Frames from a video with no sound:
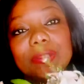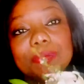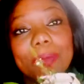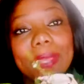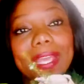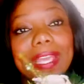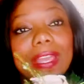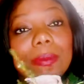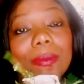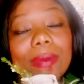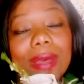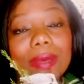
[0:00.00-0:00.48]

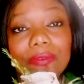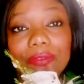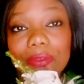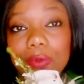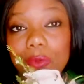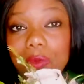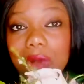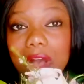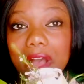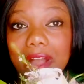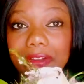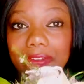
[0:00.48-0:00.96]
pick them up
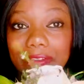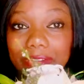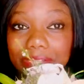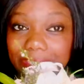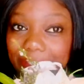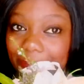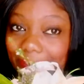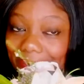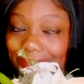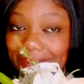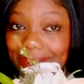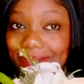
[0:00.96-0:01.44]
from
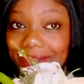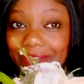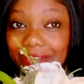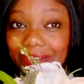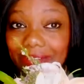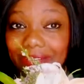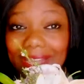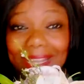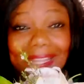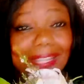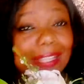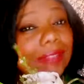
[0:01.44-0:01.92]
Walgreens or
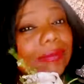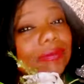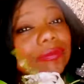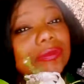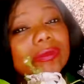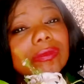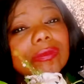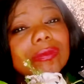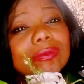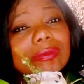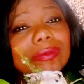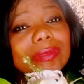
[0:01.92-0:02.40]
whatever. Like,
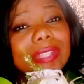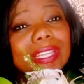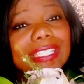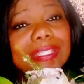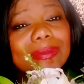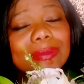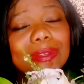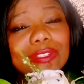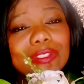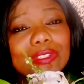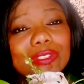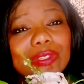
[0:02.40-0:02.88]
they
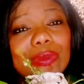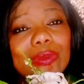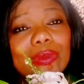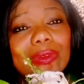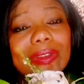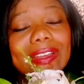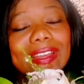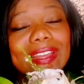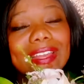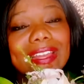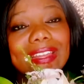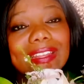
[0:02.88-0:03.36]
smell
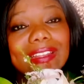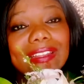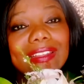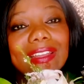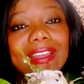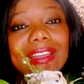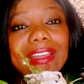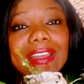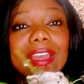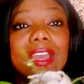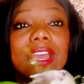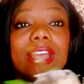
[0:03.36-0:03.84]
so good.
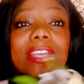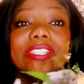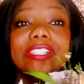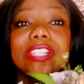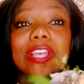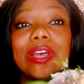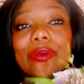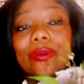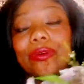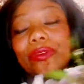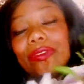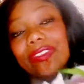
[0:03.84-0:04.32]

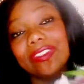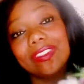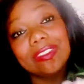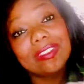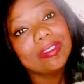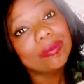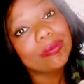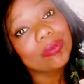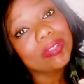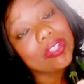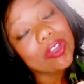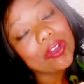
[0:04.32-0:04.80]
So
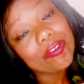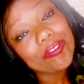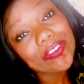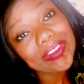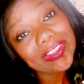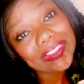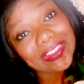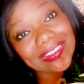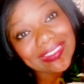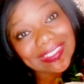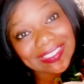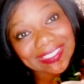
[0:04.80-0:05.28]
with no
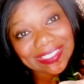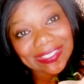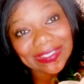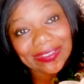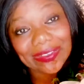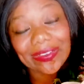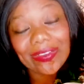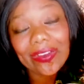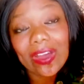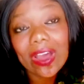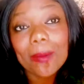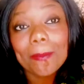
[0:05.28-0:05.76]
further
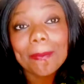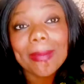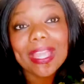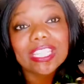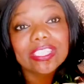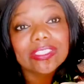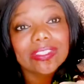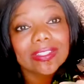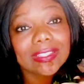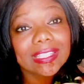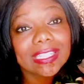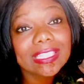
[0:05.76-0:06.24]
ado,
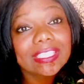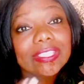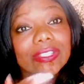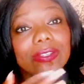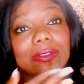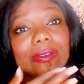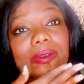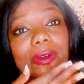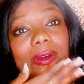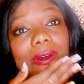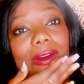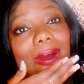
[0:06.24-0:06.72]
make sure that
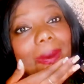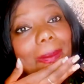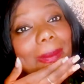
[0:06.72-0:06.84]
you, oh